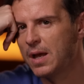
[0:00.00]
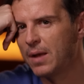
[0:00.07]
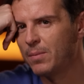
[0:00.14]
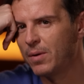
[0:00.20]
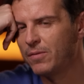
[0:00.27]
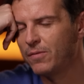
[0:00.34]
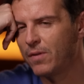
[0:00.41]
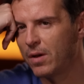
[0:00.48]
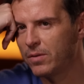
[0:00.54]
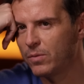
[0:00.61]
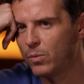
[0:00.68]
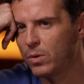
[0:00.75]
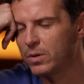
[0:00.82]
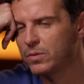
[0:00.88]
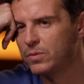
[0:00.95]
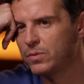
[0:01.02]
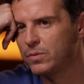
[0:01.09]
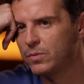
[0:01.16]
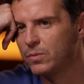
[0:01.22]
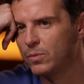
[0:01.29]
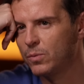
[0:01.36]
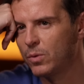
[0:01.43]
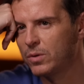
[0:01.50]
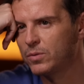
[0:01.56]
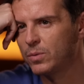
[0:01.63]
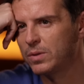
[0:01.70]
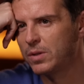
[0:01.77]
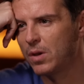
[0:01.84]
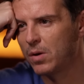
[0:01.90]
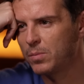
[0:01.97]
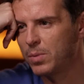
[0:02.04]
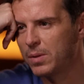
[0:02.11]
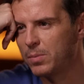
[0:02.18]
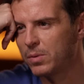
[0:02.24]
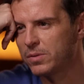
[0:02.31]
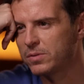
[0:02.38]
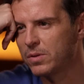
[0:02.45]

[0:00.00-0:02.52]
and my father worked with young people.